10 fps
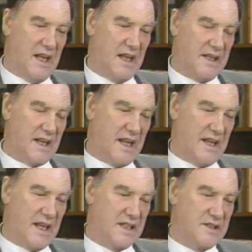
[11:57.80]
And
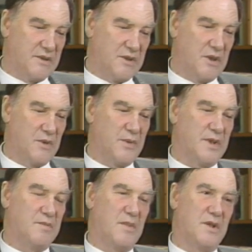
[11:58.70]
as you know,
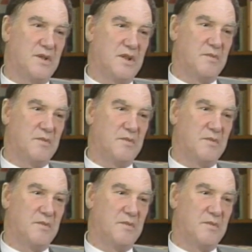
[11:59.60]
with modern